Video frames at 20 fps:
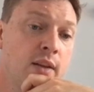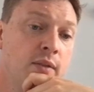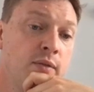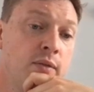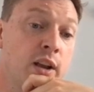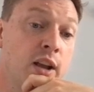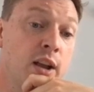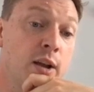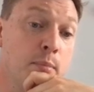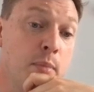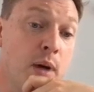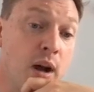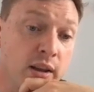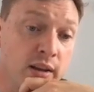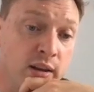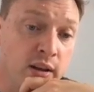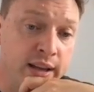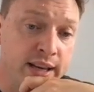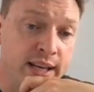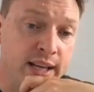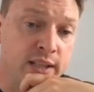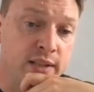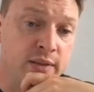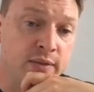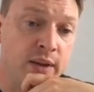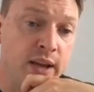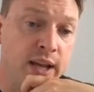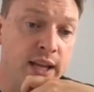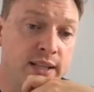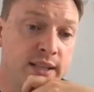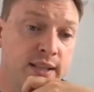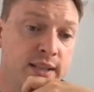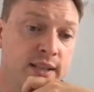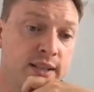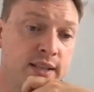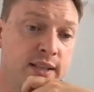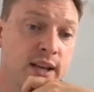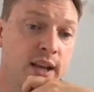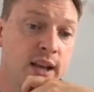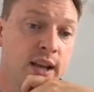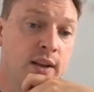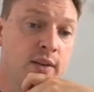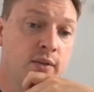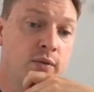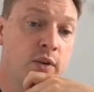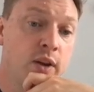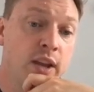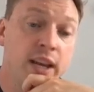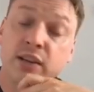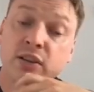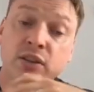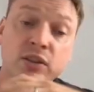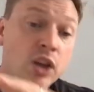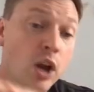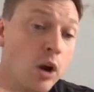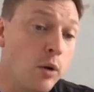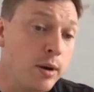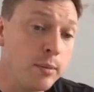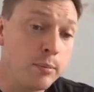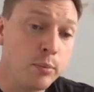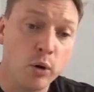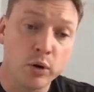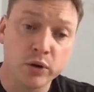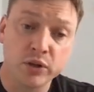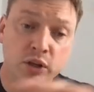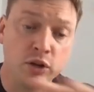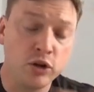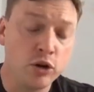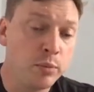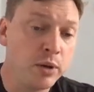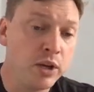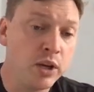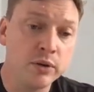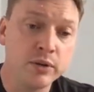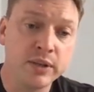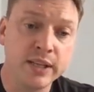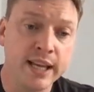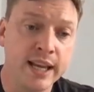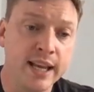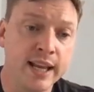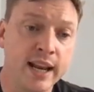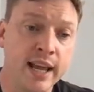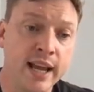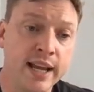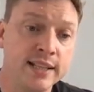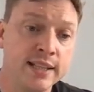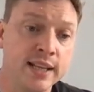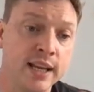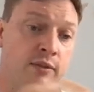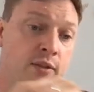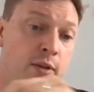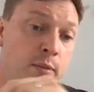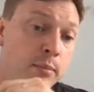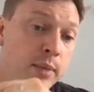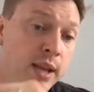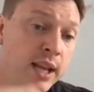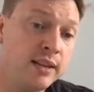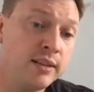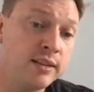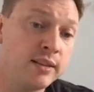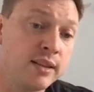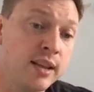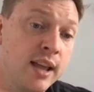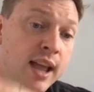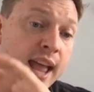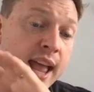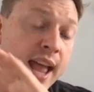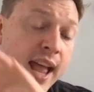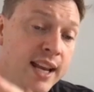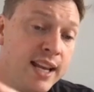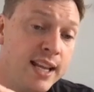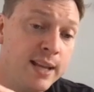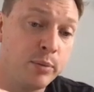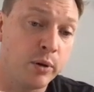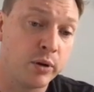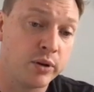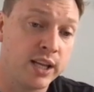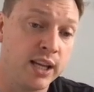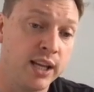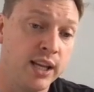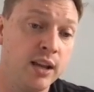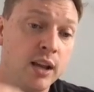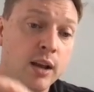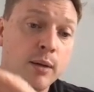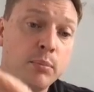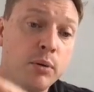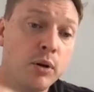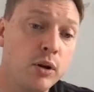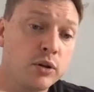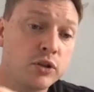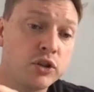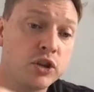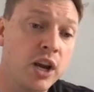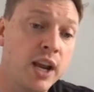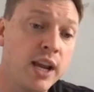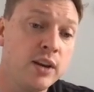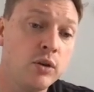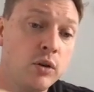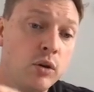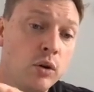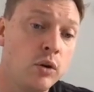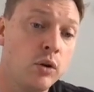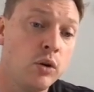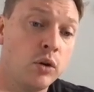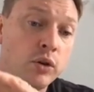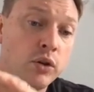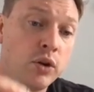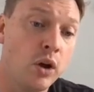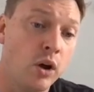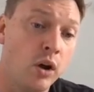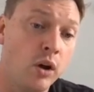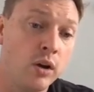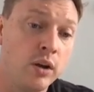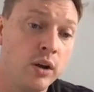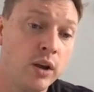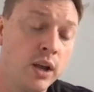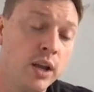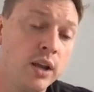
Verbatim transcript: The command line interface that is so important, you'll be using it later, that means that anybody, blockchain or not,